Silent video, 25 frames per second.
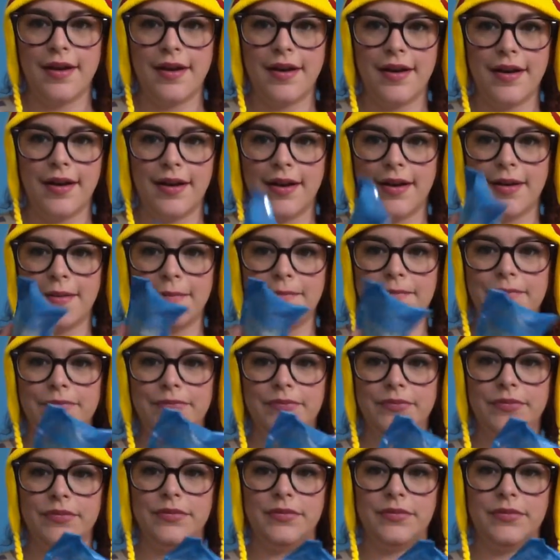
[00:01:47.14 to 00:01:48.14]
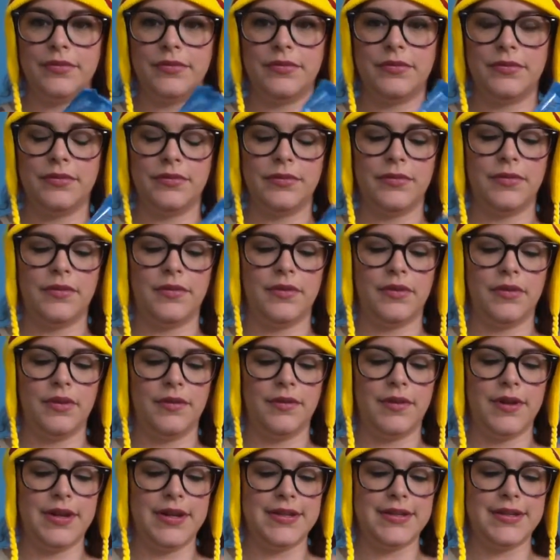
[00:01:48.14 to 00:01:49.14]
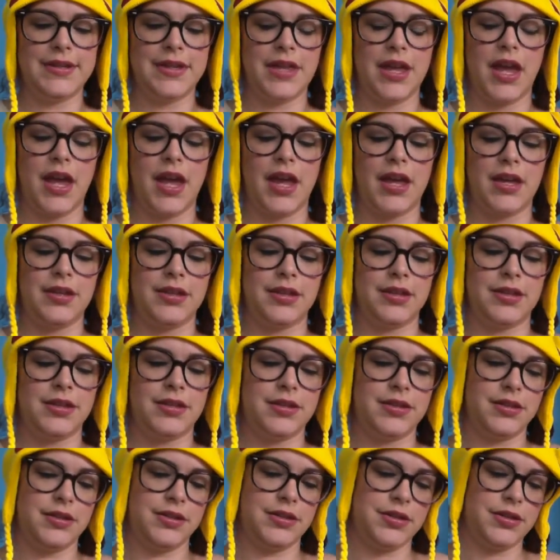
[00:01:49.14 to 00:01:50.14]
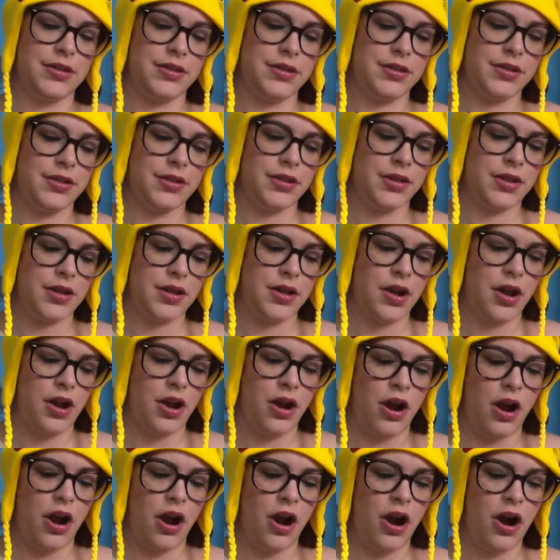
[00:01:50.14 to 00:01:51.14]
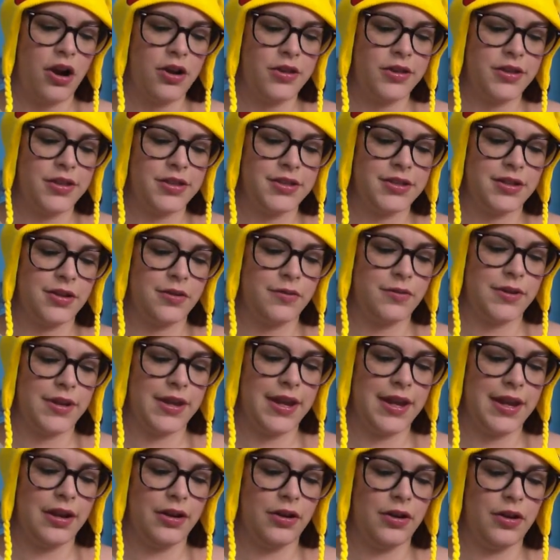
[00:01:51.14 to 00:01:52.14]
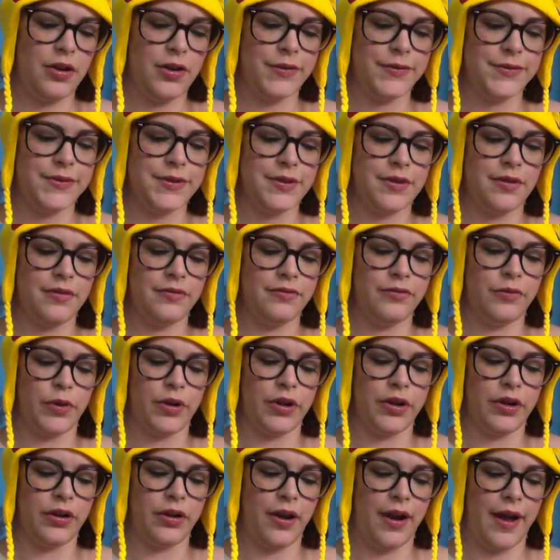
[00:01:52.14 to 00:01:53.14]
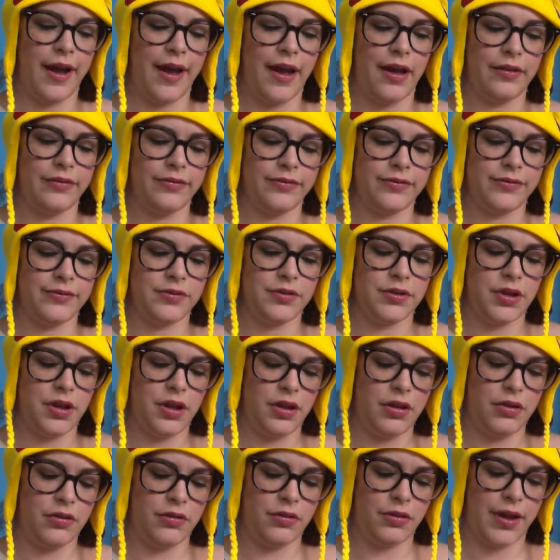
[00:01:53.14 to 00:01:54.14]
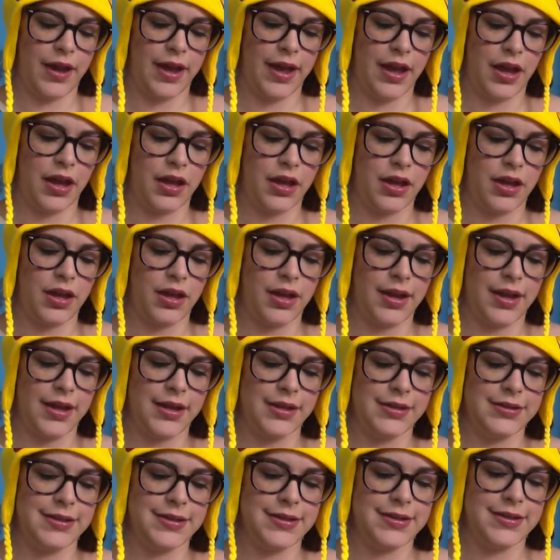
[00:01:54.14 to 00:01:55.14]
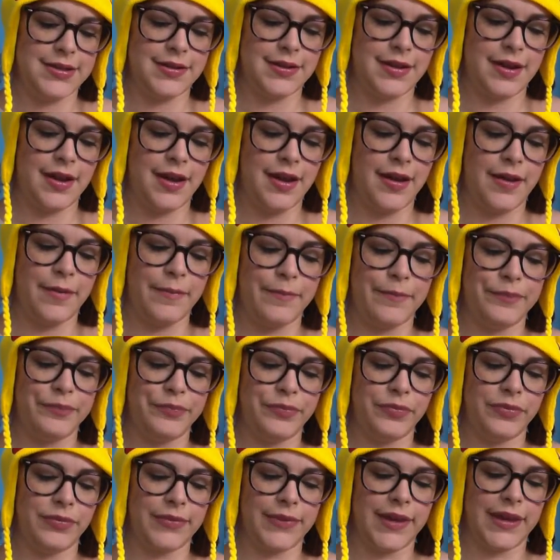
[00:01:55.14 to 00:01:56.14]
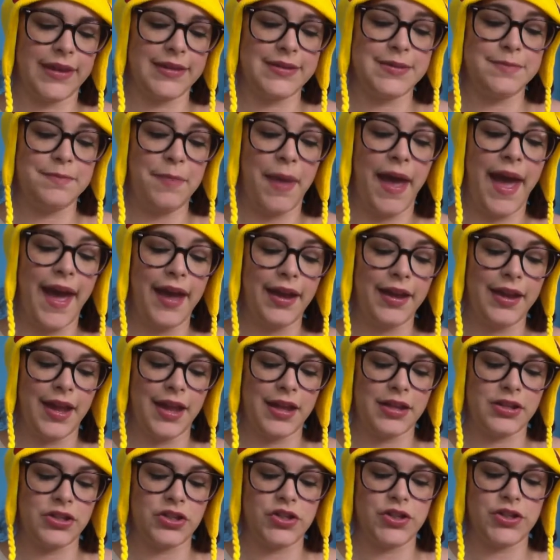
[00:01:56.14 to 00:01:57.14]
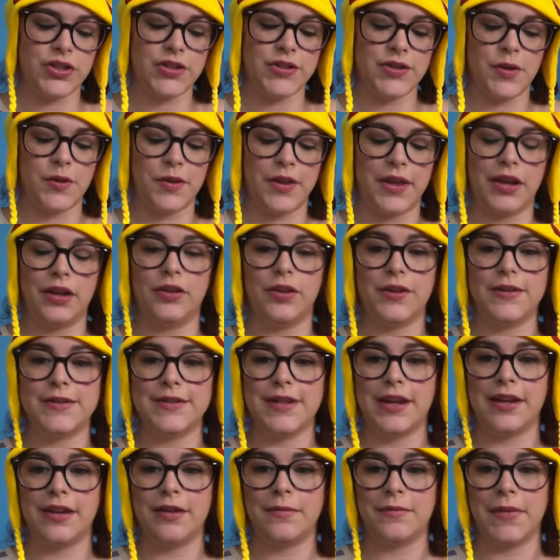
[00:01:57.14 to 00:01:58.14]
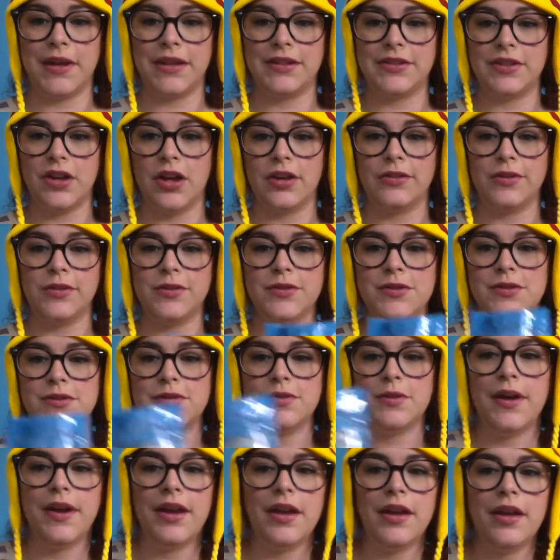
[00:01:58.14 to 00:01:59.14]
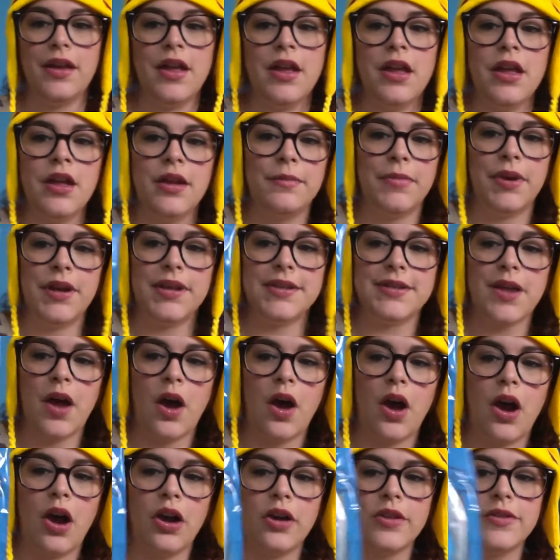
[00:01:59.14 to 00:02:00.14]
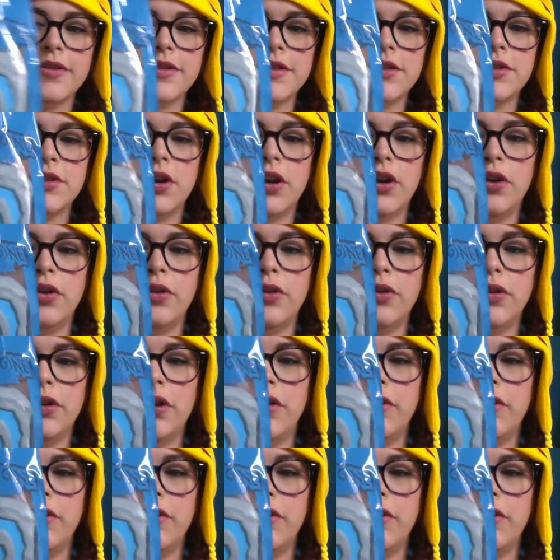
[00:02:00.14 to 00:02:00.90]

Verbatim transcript: Um, what is this? Hearthstone Heroes of Warcraft okay. It's um, it's packaged so that it looks like a McDonald's toy, but it's Hearthstone